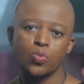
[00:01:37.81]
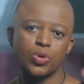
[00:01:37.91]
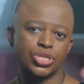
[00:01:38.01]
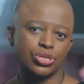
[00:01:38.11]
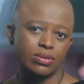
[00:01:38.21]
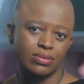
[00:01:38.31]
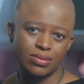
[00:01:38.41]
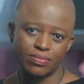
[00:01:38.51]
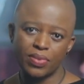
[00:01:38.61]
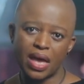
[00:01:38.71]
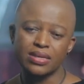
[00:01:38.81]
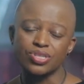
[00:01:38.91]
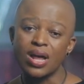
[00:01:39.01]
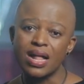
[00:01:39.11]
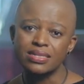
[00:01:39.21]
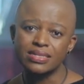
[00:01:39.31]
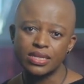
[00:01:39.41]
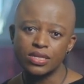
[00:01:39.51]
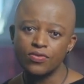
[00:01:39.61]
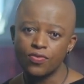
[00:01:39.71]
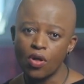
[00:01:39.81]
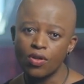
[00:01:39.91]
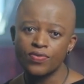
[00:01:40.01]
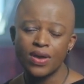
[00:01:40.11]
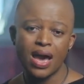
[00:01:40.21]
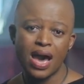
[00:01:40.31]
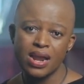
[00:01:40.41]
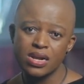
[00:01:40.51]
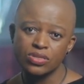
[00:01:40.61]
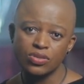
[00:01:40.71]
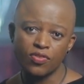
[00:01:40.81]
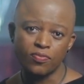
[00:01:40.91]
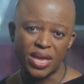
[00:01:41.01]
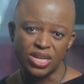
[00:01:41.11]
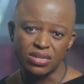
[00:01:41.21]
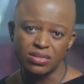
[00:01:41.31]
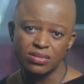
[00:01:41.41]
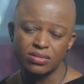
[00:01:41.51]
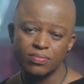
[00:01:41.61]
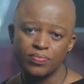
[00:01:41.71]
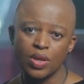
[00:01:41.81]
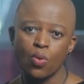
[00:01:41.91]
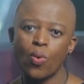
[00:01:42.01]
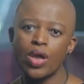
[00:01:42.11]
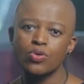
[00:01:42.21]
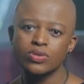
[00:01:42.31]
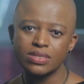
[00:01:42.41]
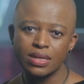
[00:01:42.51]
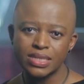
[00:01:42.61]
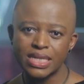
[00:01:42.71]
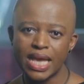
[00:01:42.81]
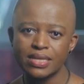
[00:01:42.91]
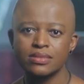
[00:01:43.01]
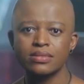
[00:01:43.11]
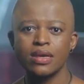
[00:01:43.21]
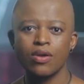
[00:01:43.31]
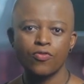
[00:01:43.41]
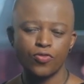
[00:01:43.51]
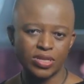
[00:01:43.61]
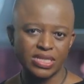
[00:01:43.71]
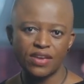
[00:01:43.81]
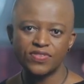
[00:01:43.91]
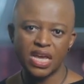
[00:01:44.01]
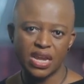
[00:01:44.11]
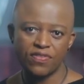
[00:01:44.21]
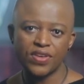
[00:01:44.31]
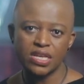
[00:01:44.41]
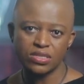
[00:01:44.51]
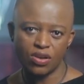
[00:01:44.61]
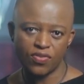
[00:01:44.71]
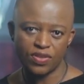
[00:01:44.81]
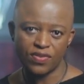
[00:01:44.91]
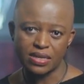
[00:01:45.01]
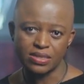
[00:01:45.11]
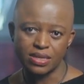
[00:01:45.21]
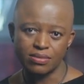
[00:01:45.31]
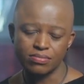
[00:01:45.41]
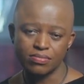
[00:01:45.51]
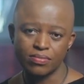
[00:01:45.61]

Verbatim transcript: which are trials that involve hundreds of patients where you still test for safety and efficacy of the vaccine.